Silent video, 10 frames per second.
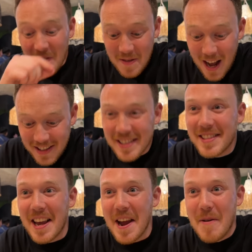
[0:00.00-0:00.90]
that's
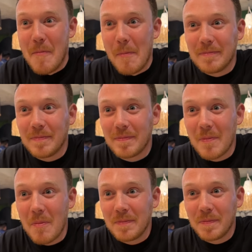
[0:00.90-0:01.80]
insane.
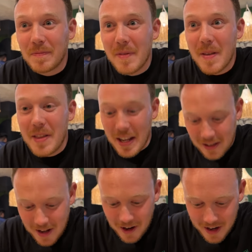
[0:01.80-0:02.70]

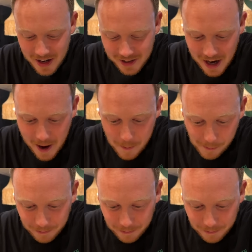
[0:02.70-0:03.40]
That's literally insane.